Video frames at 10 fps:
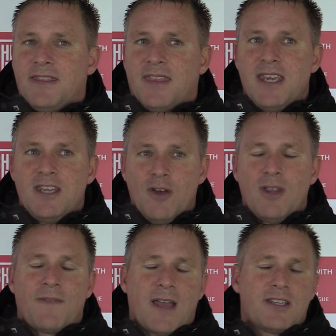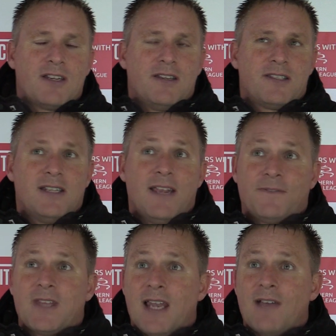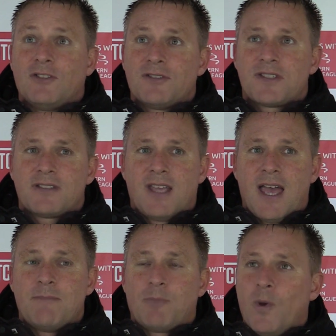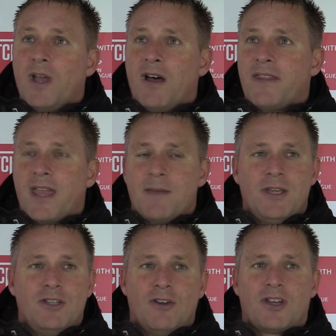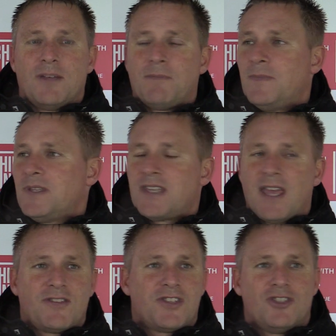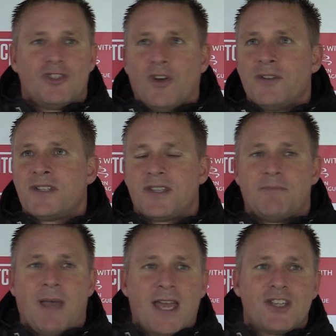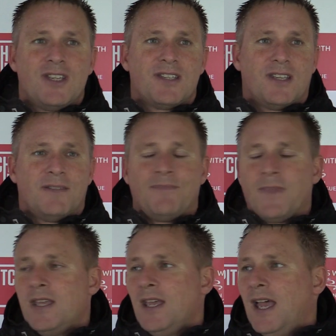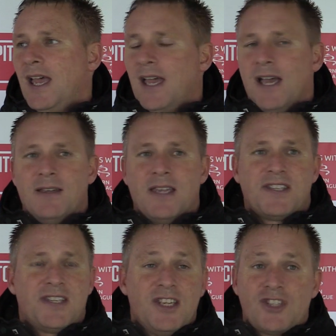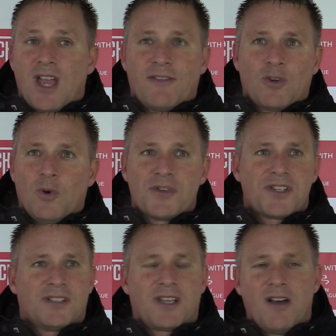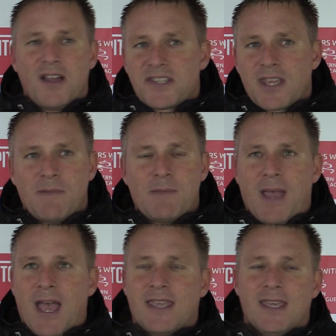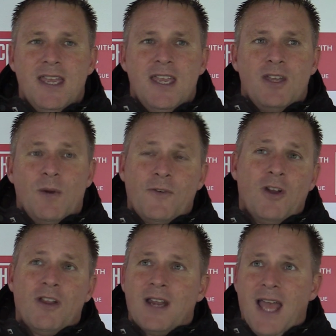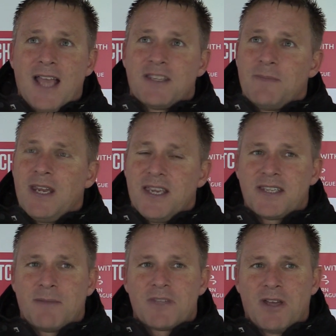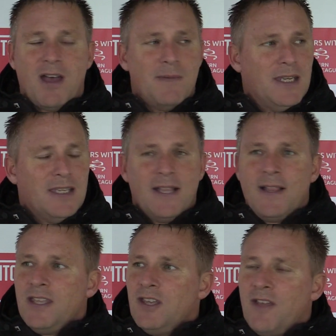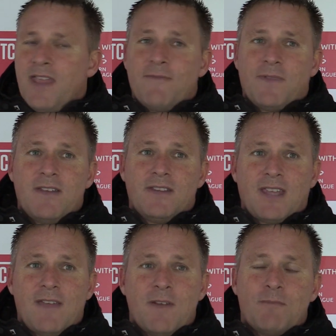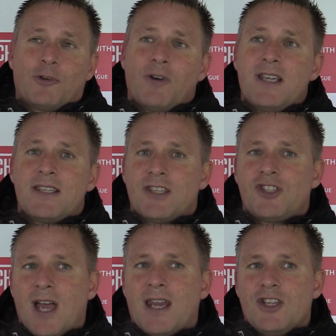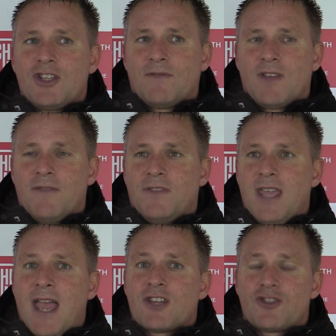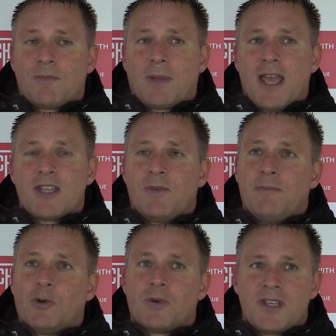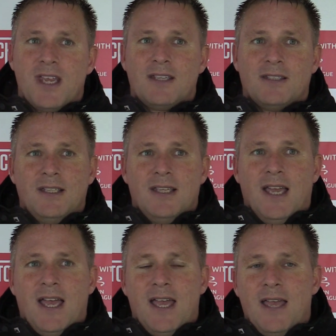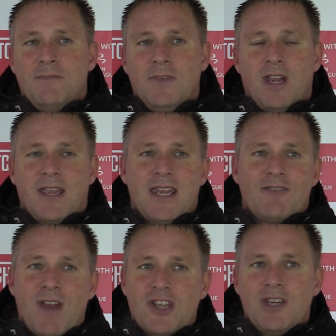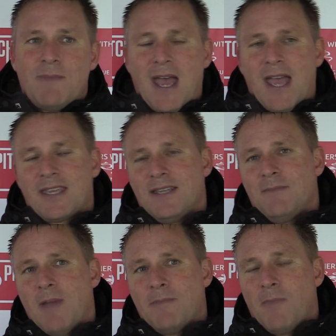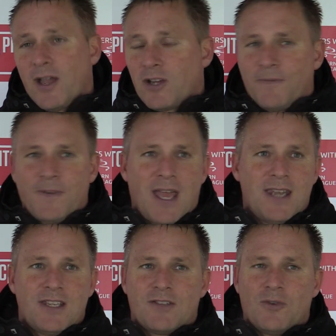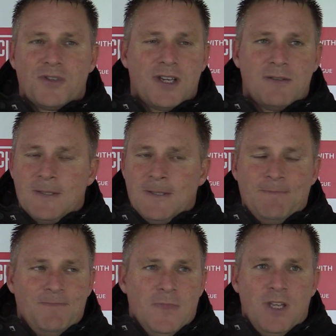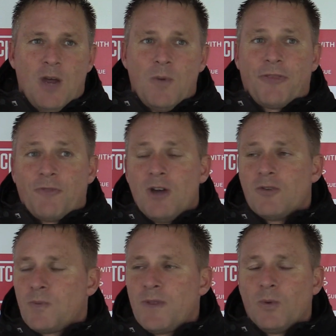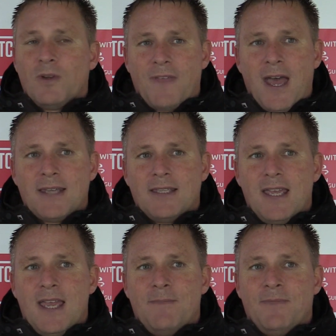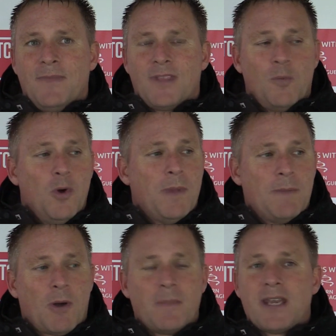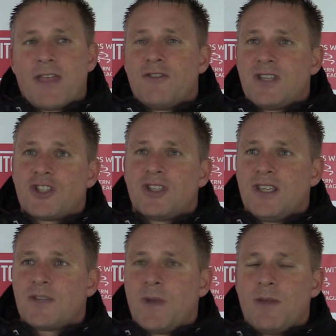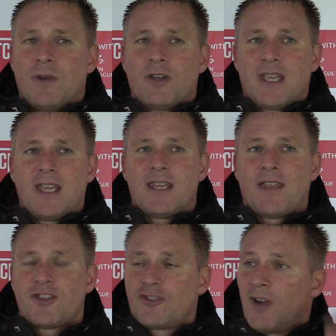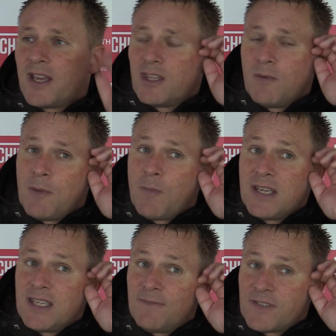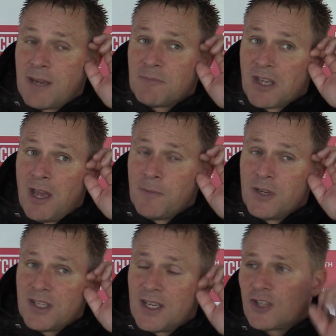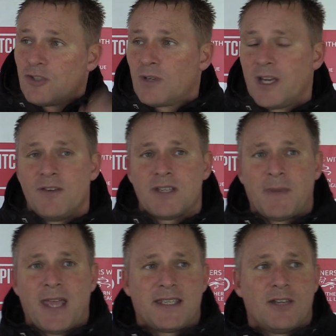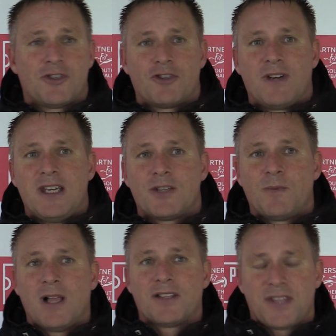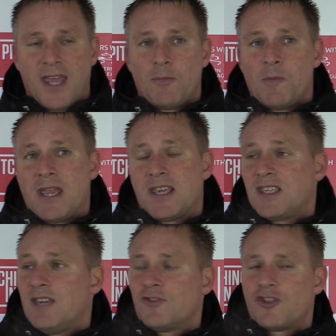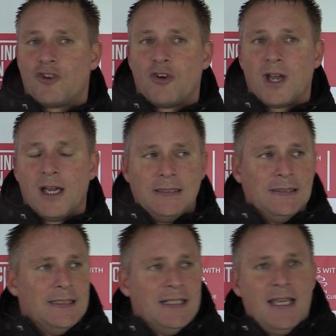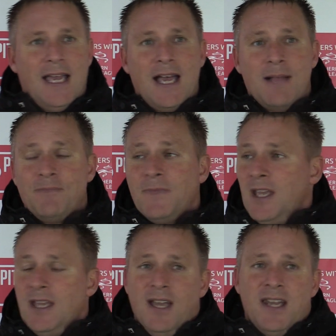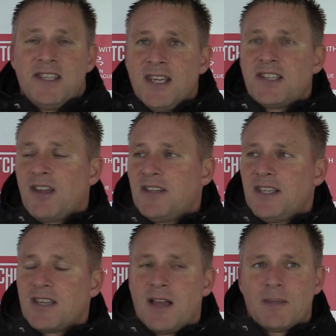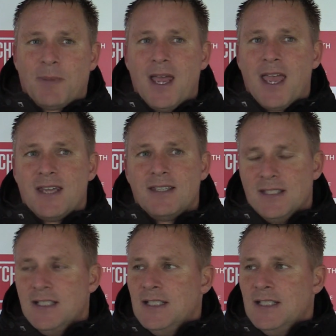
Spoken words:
They know they've had to lift their levels, and boy are they. I mean, you look at Seths and Johns and Padges and CJ, of course, and Cards coming back. We've got a lot of lads that have been here some time, and they've embraced the challenge of the extra players we've brought in, getting Reggie back and Michael Fernandez, of course. So, we're thrilled with all of that. There will be probably another addition this week. We're looking at another striker that we've been waiting for some time on international clearance, but that deal's agreed as well, so that will make us even stronger. And it's an exciting time to play, and